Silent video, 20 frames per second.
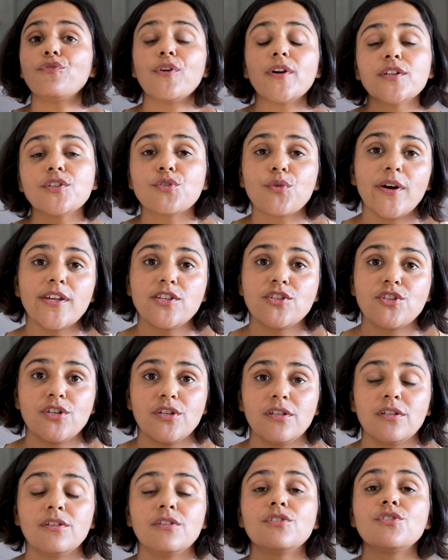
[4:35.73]
first
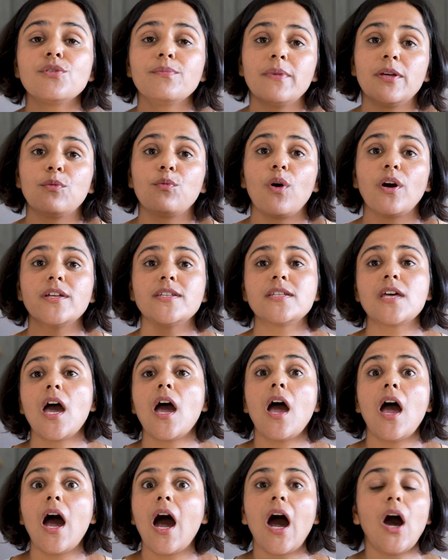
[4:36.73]
question to me was
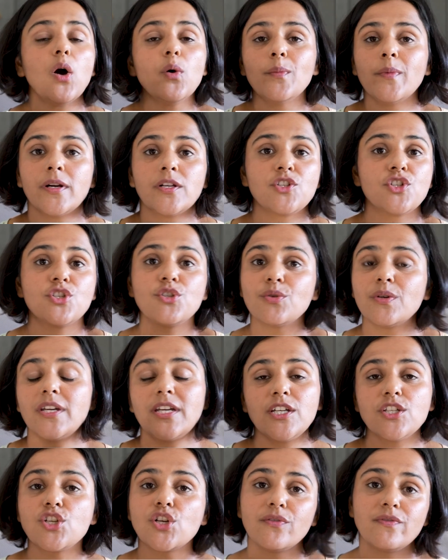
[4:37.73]
how much do
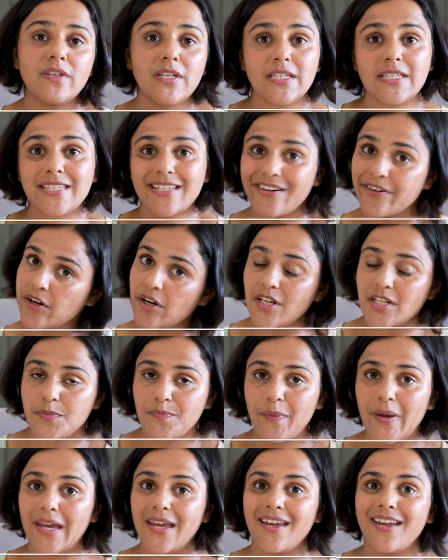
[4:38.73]
each of these careers
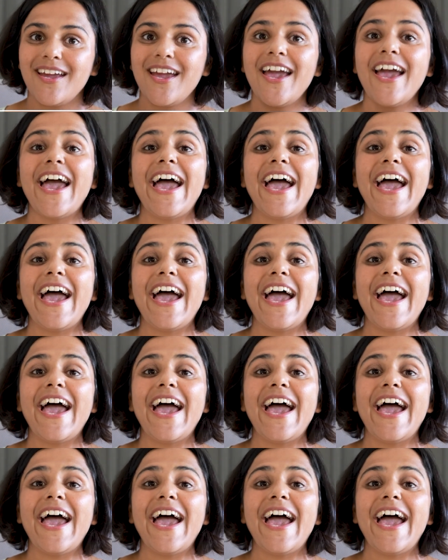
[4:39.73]
pay?